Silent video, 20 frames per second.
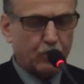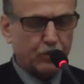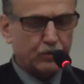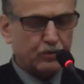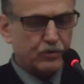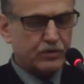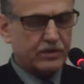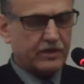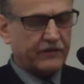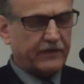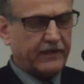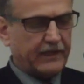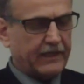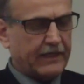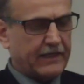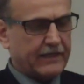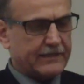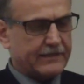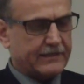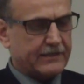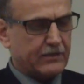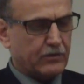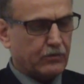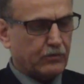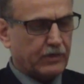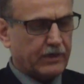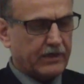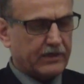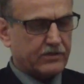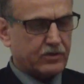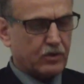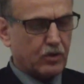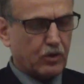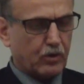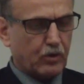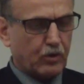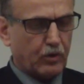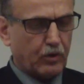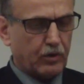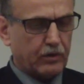Hutu civilians were
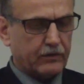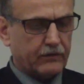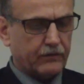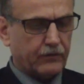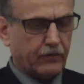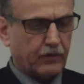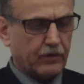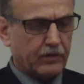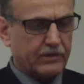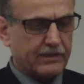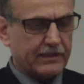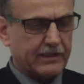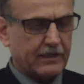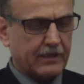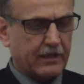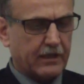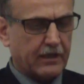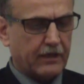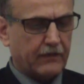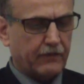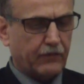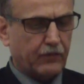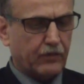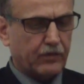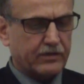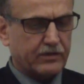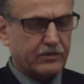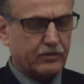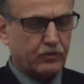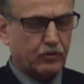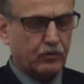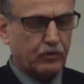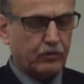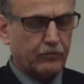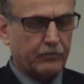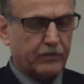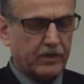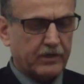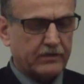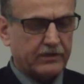so-called forced
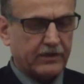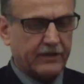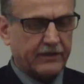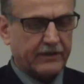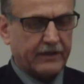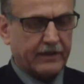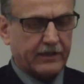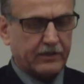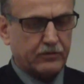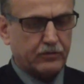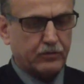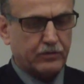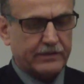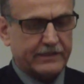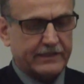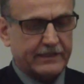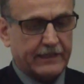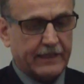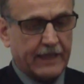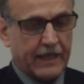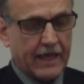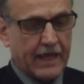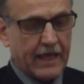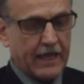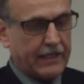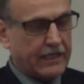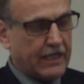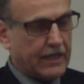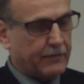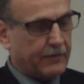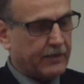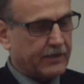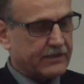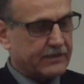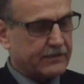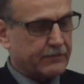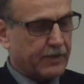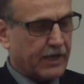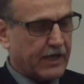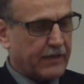to murder their Tutsi
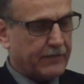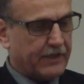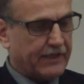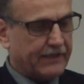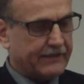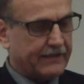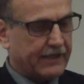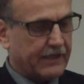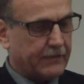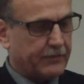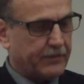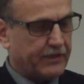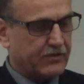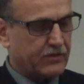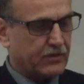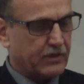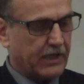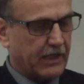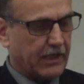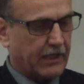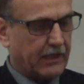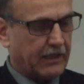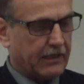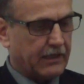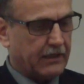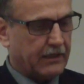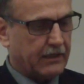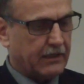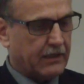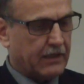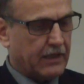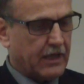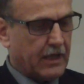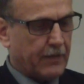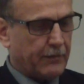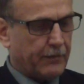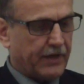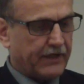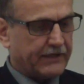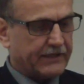neighbors by military personnel.
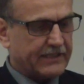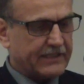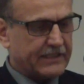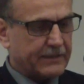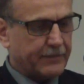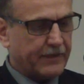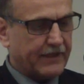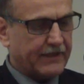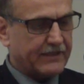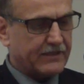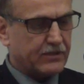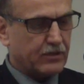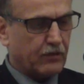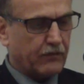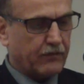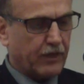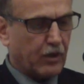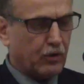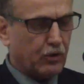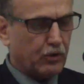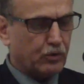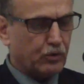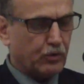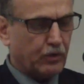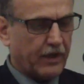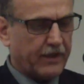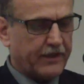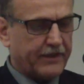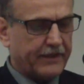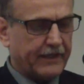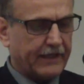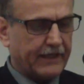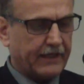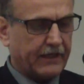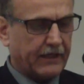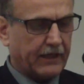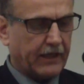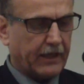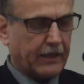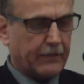Participants of the Hutu ethnic
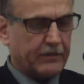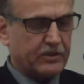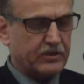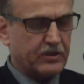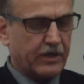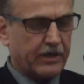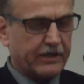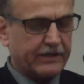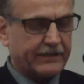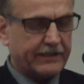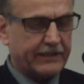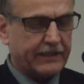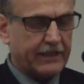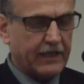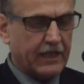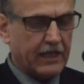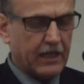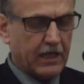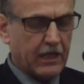majority,